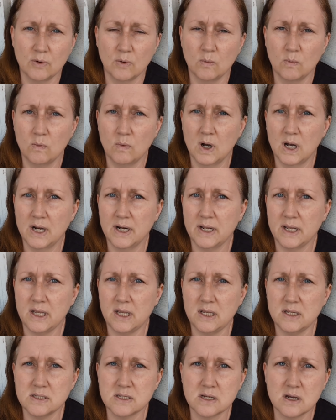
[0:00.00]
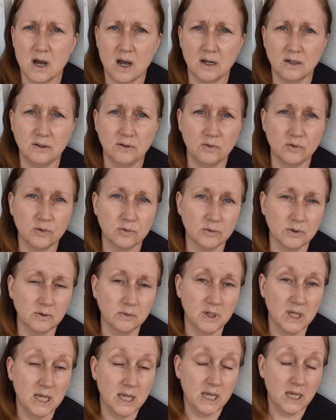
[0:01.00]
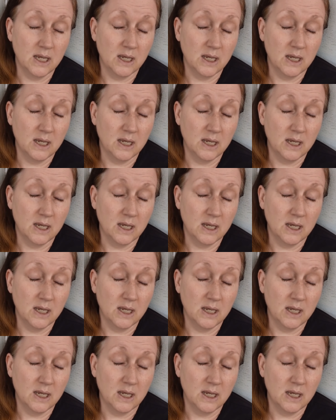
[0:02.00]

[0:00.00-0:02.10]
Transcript: for what he's gotten you through.